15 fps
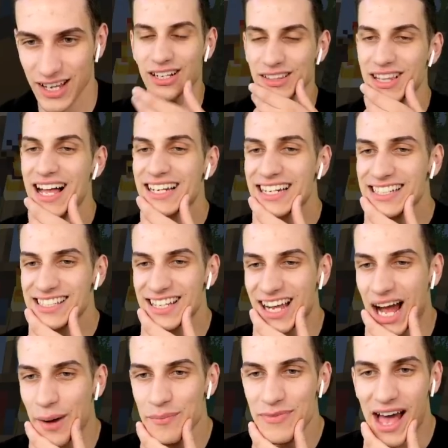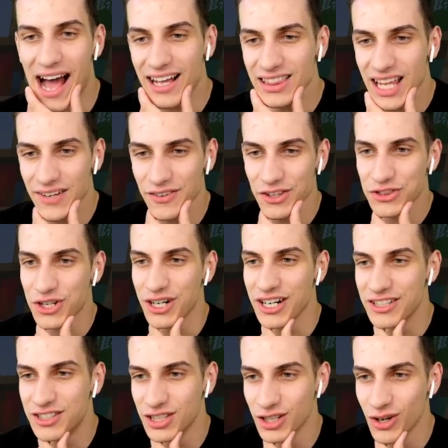Like I said, I'm not level
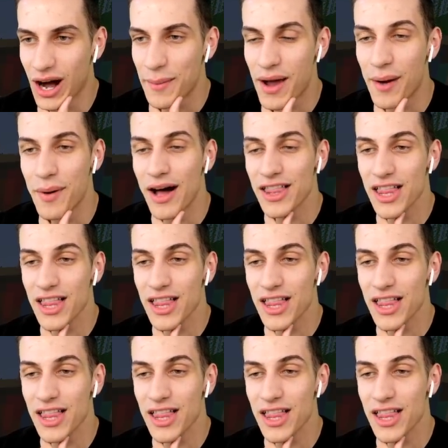32. I mean, I'm not